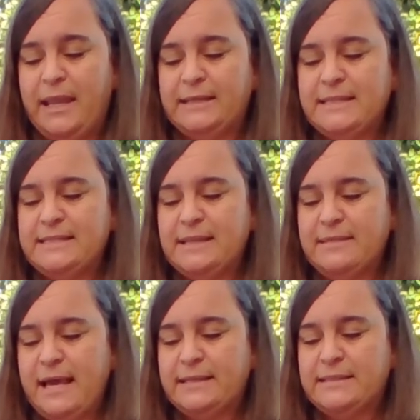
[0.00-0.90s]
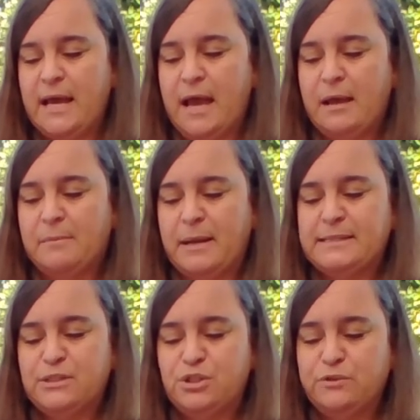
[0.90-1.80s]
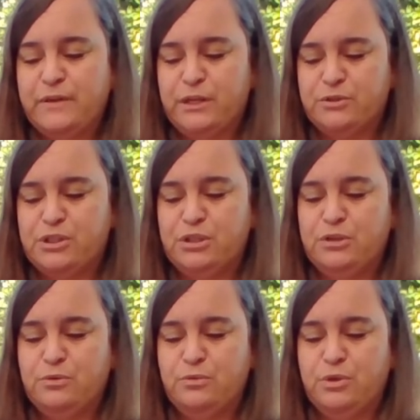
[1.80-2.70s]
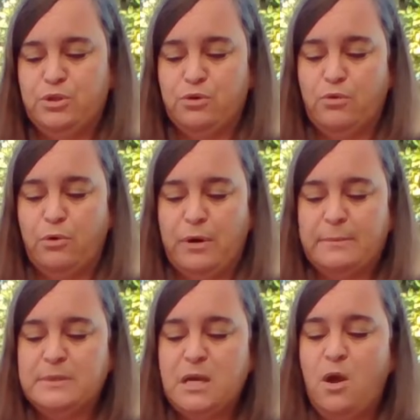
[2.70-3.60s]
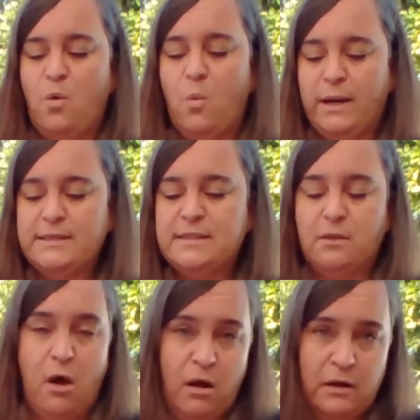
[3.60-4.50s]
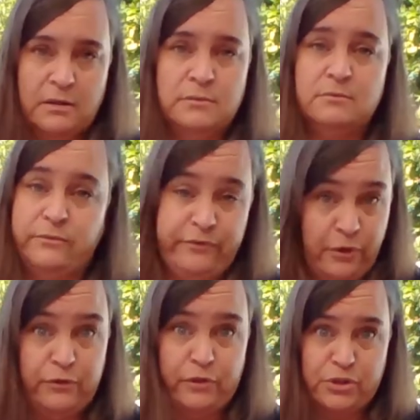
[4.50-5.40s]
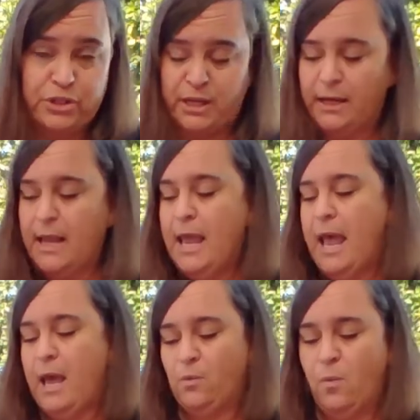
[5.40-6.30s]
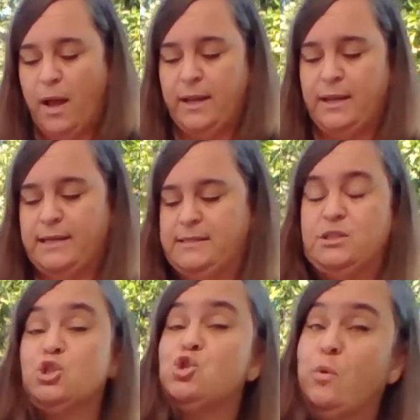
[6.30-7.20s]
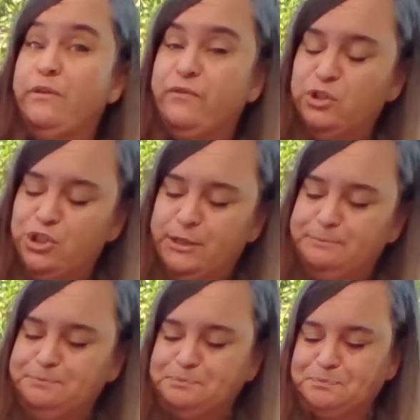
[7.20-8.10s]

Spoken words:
And I sent 2 videos to you, your grown-ups. One is the long, full version, and one is the short version.